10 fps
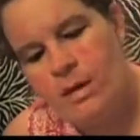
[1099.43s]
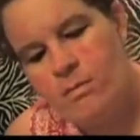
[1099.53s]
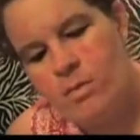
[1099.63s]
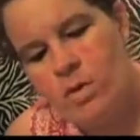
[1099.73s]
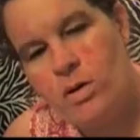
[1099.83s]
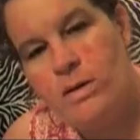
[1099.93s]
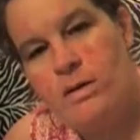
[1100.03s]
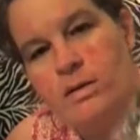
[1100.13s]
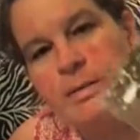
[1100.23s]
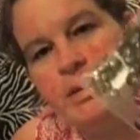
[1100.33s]
More of
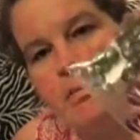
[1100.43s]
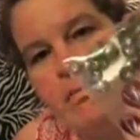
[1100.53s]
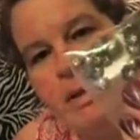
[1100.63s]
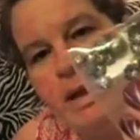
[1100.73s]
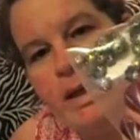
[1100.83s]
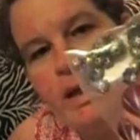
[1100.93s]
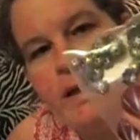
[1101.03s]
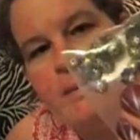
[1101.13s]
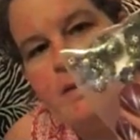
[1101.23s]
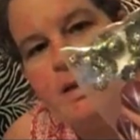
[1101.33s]
those little bitty bead
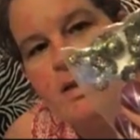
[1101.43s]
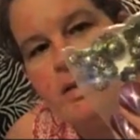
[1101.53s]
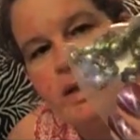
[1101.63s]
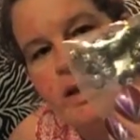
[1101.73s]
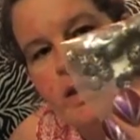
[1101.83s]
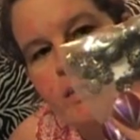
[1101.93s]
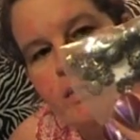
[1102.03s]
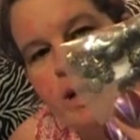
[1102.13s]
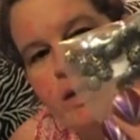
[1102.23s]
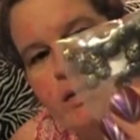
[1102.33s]
caps. These are in
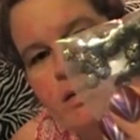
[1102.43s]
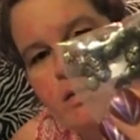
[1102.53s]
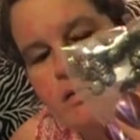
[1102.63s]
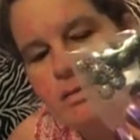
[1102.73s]
gunmetal.